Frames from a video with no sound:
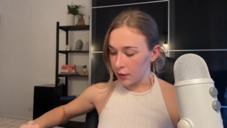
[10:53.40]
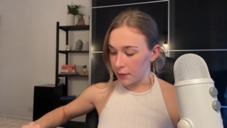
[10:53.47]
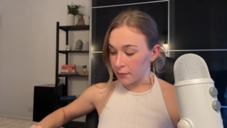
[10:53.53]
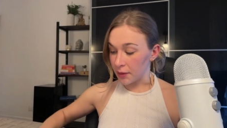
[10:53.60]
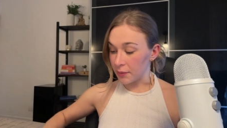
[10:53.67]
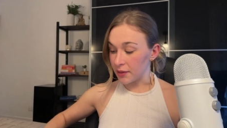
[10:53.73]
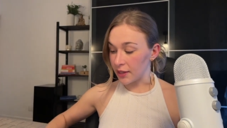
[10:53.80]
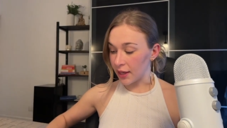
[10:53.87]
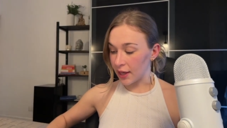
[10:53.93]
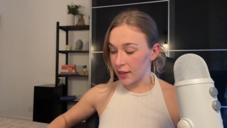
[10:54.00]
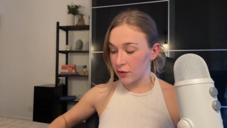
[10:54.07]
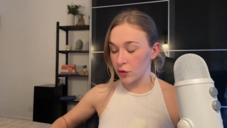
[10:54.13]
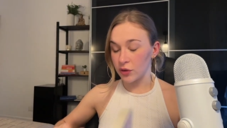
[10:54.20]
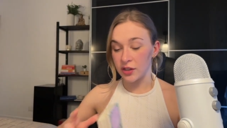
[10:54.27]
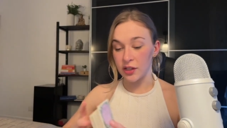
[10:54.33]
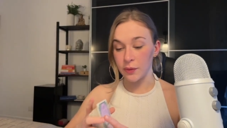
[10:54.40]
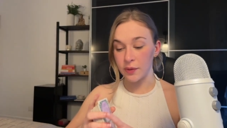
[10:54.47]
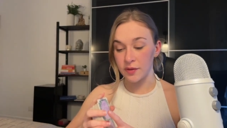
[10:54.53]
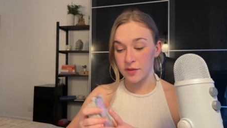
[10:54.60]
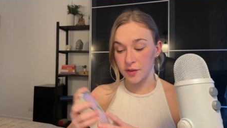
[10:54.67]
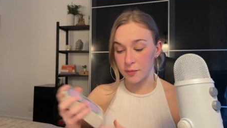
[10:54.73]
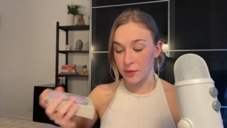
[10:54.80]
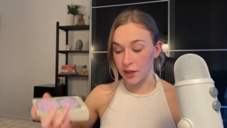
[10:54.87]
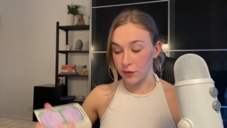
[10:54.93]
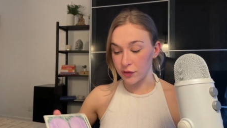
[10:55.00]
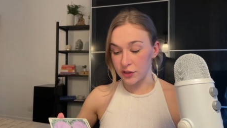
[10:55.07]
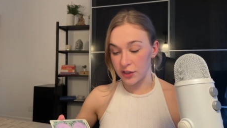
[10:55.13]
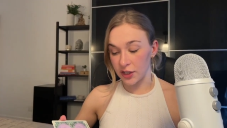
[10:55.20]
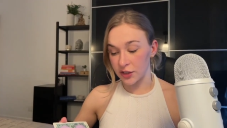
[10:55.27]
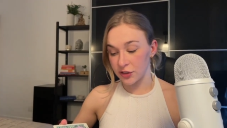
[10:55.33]
Maybe again, you're dealing with some like
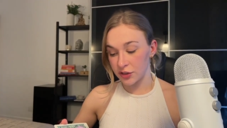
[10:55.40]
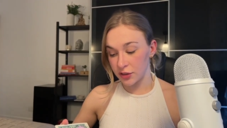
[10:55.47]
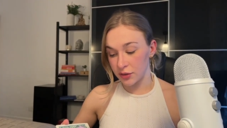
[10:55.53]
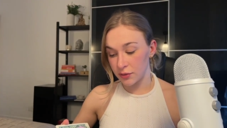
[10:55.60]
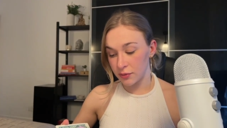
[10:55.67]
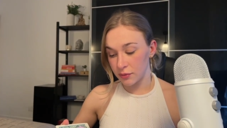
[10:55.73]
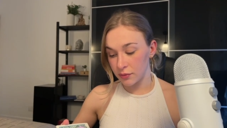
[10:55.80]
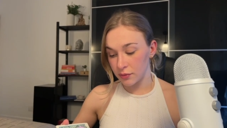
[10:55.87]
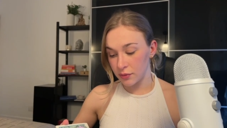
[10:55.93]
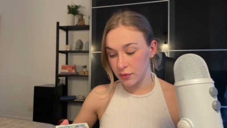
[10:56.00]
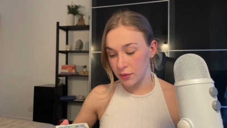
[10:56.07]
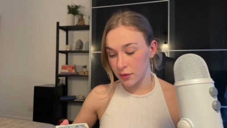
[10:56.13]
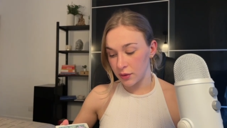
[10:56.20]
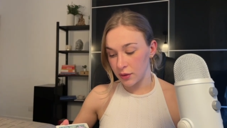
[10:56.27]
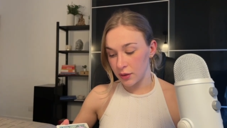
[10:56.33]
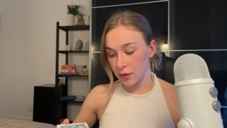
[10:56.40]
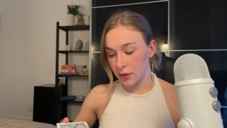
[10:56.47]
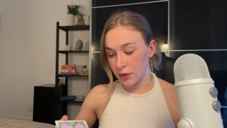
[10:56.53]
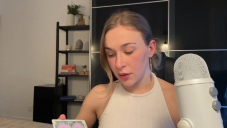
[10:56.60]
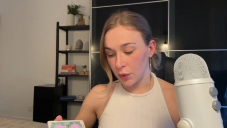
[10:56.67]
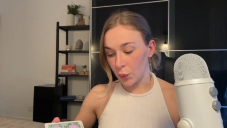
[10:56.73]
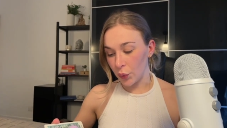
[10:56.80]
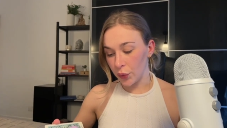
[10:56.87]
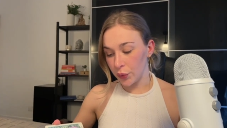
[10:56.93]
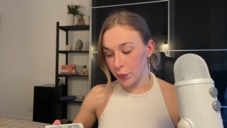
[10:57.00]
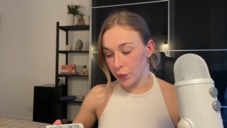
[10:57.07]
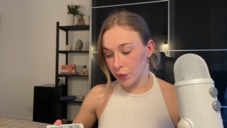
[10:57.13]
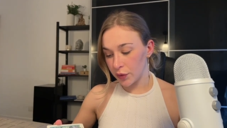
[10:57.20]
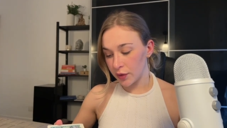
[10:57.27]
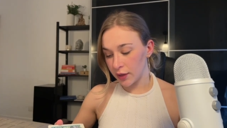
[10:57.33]
rejection
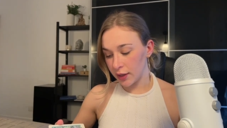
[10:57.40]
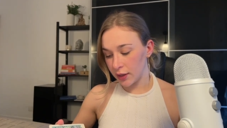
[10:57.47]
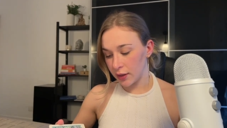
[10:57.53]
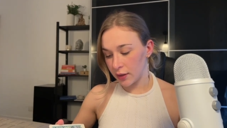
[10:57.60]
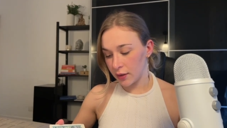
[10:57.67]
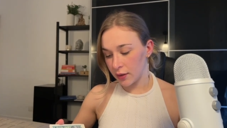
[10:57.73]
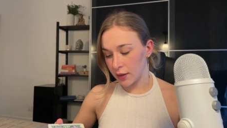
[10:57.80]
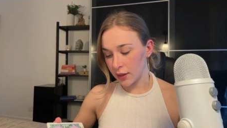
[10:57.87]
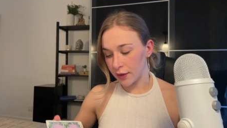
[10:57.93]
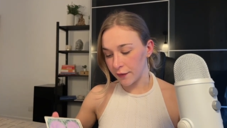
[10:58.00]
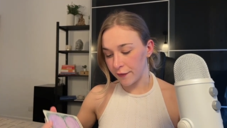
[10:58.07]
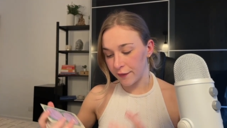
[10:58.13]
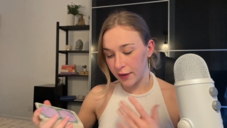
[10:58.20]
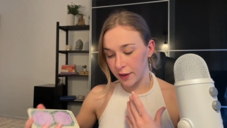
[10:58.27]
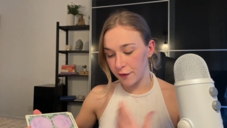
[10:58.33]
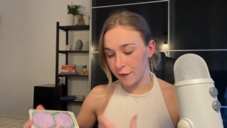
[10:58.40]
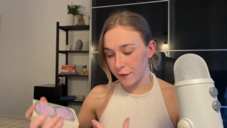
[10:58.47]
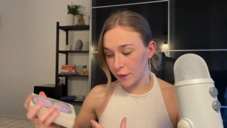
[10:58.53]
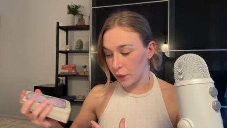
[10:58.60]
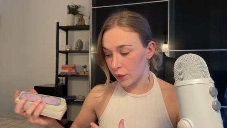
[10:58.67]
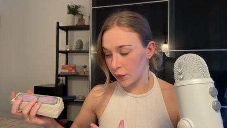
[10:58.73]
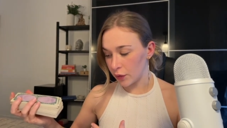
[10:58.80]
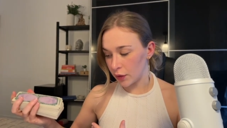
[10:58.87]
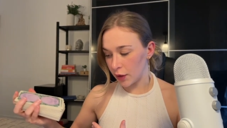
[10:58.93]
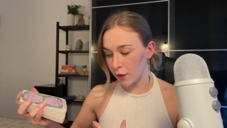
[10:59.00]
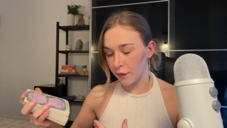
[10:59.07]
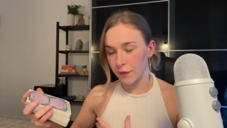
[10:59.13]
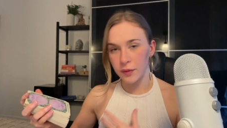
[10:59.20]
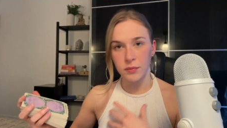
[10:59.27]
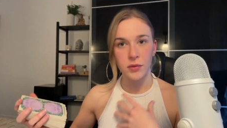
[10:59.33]
wounds here, like a fearful
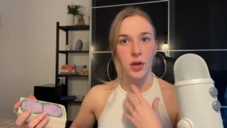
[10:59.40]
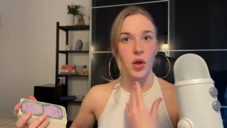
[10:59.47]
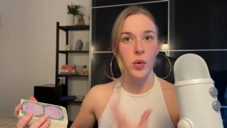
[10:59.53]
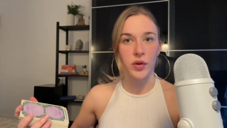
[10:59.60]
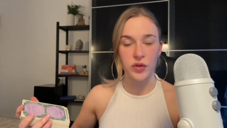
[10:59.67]
of going